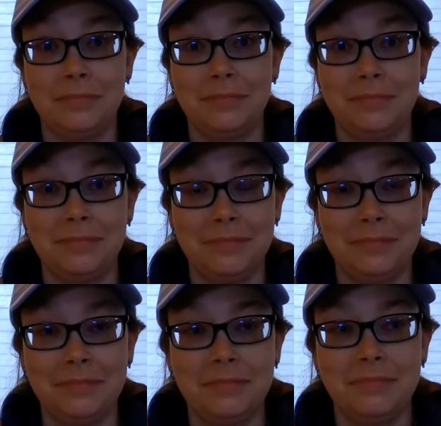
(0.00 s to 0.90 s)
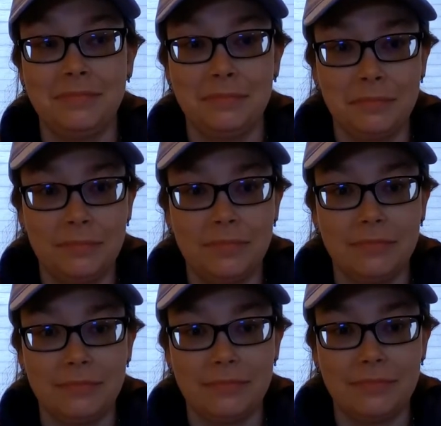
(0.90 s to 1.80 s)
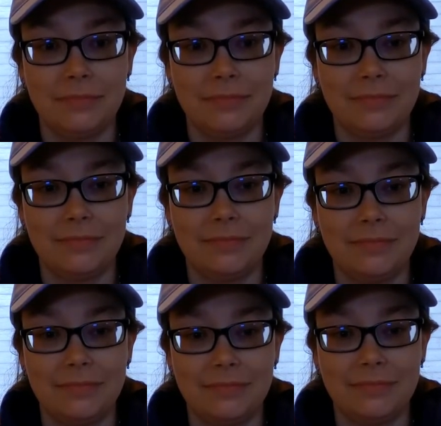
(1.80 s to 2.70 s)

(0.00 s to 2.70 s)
(no one is talking)